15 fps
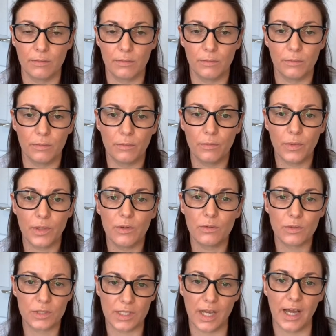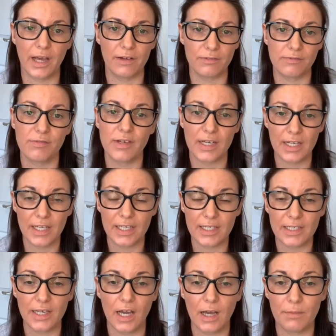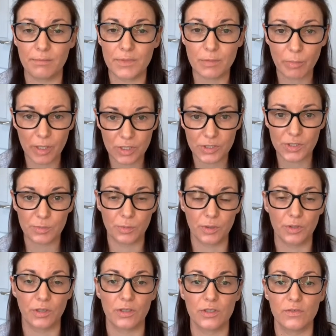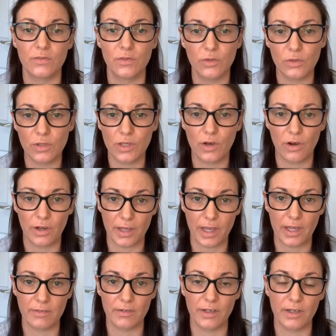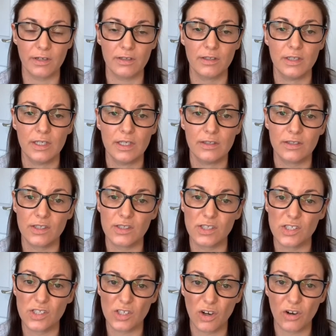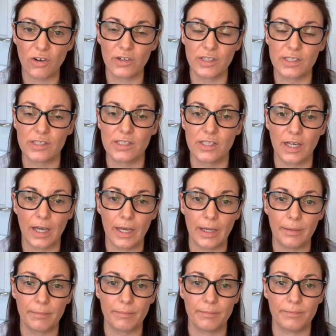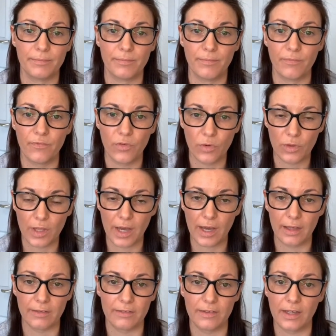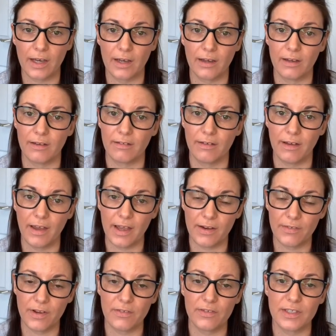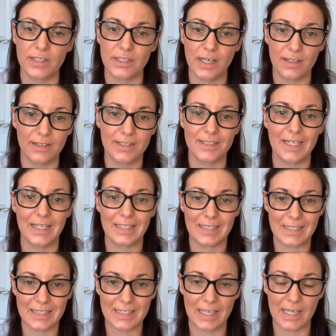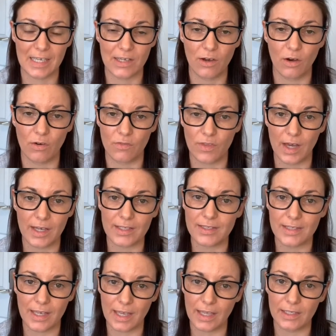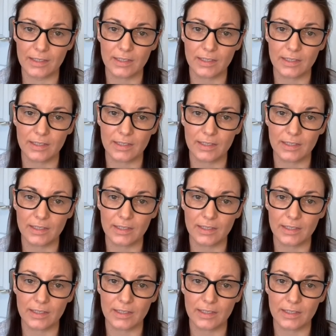we ought to have really specialist products for the eye area that are designed for that area and the delicacy of that skin.